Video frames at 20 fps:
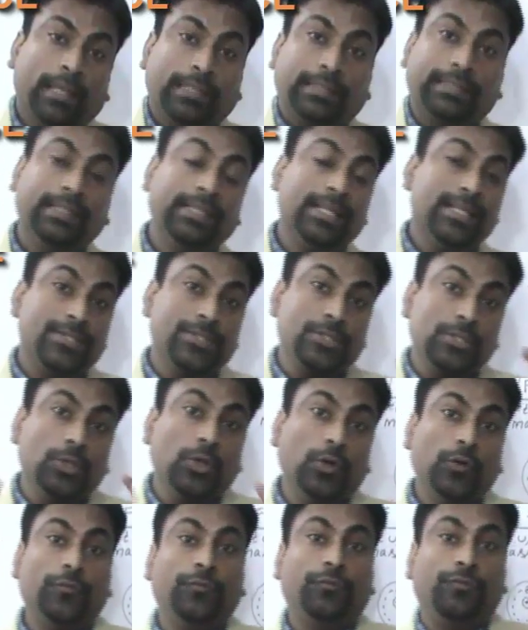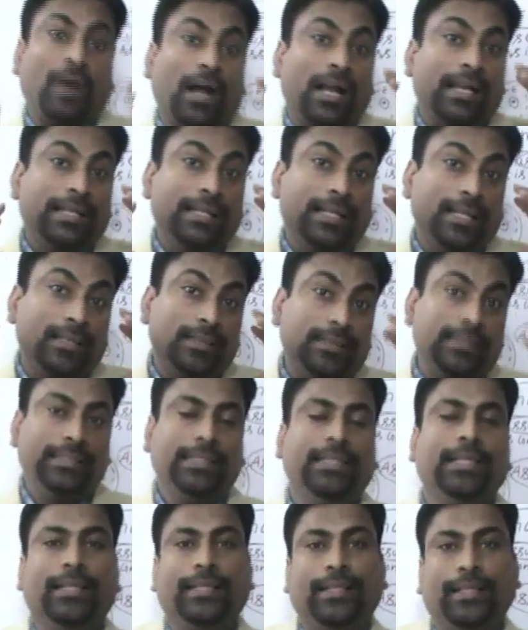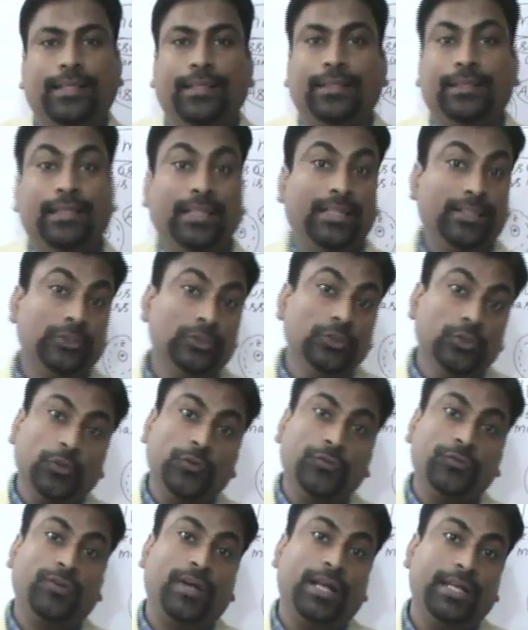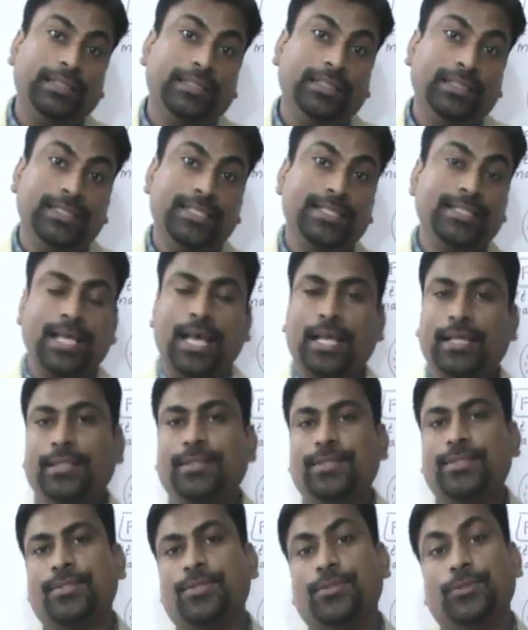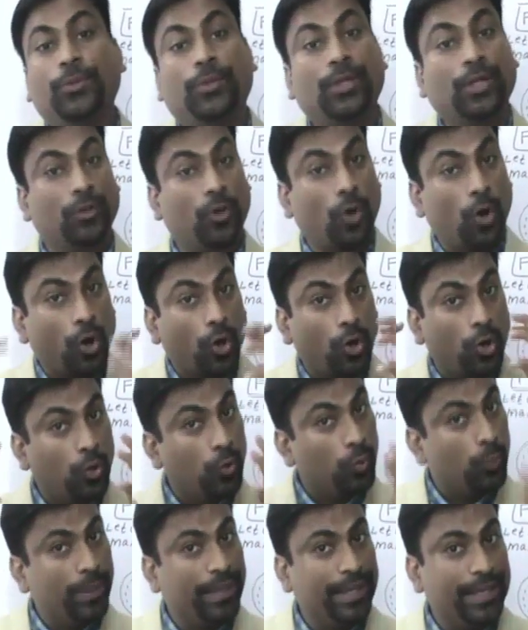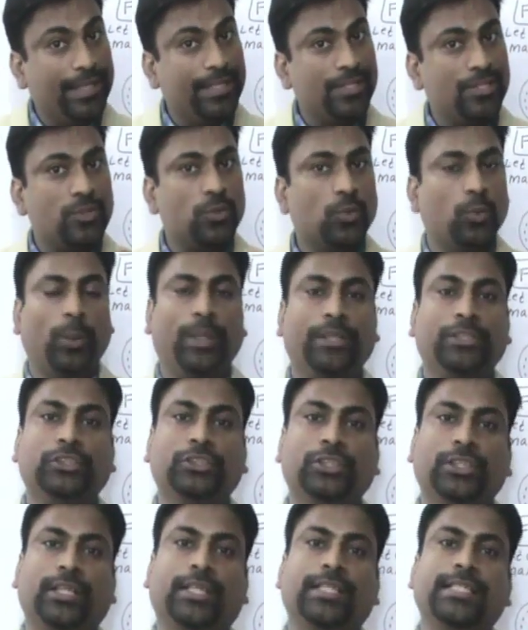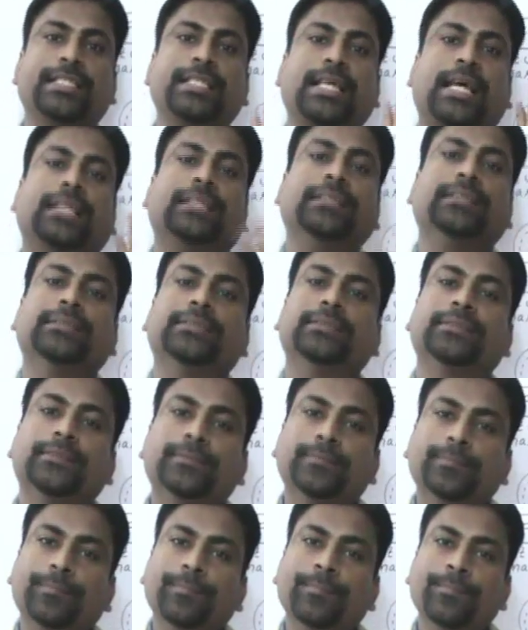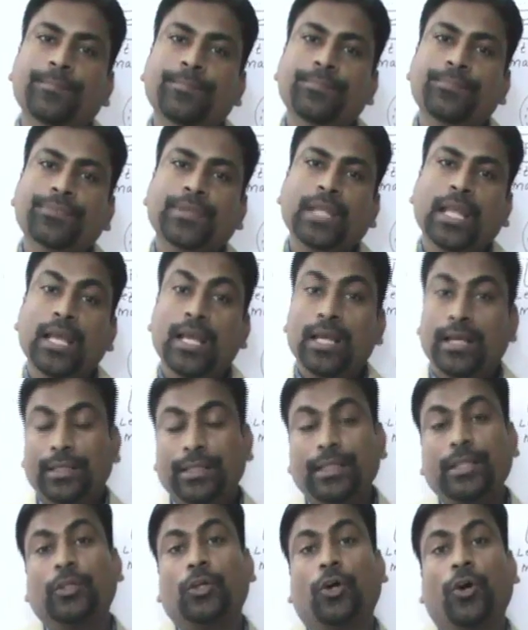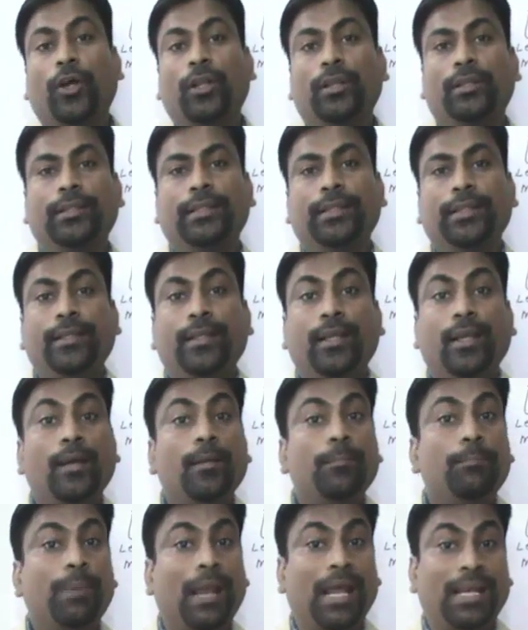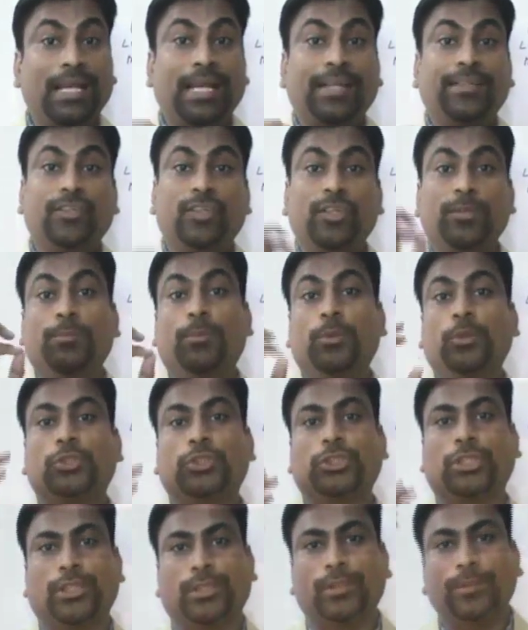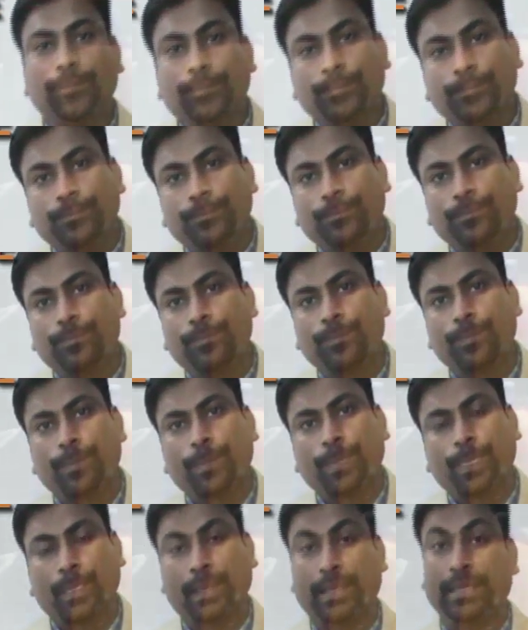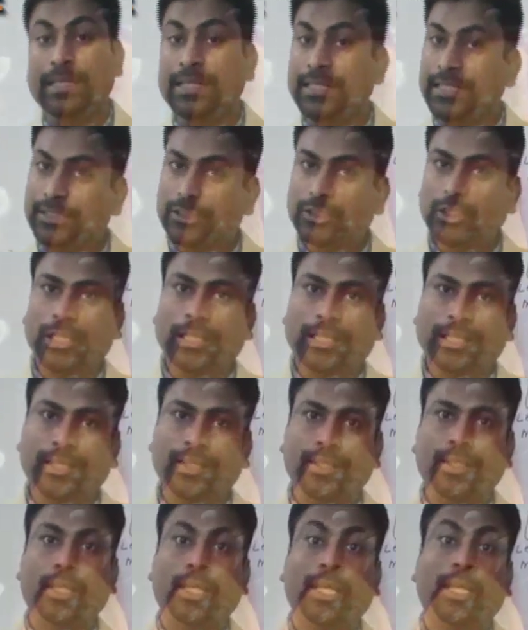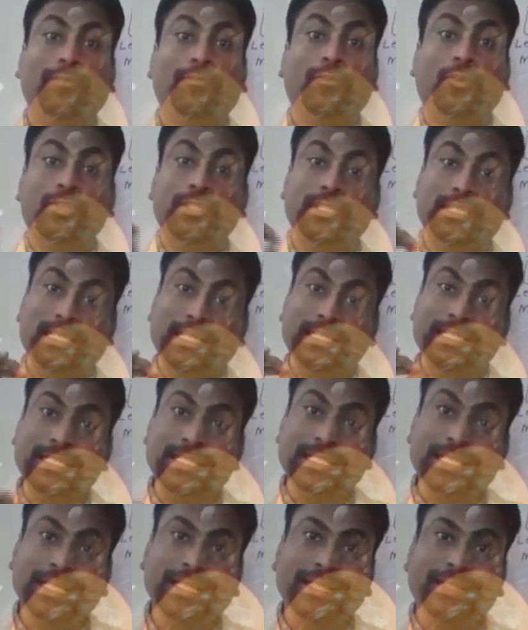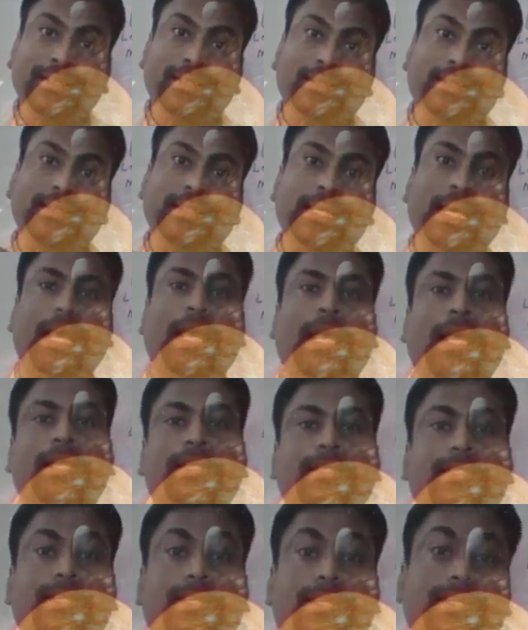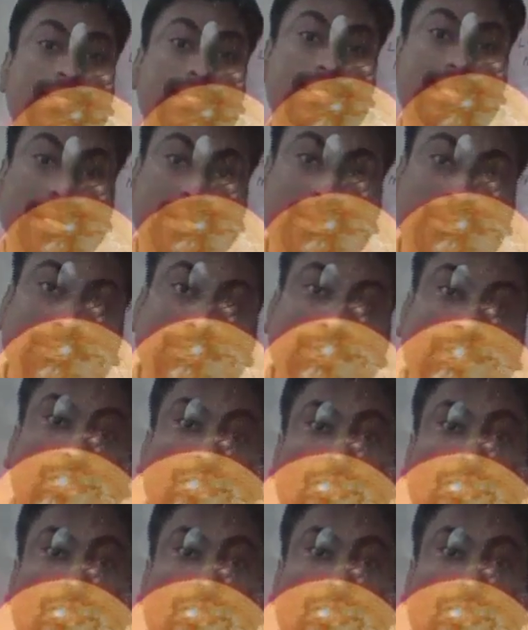There is no final theory. There is no final science. You can always question a science. Recall the planetary motion. Initially, it was considered as circular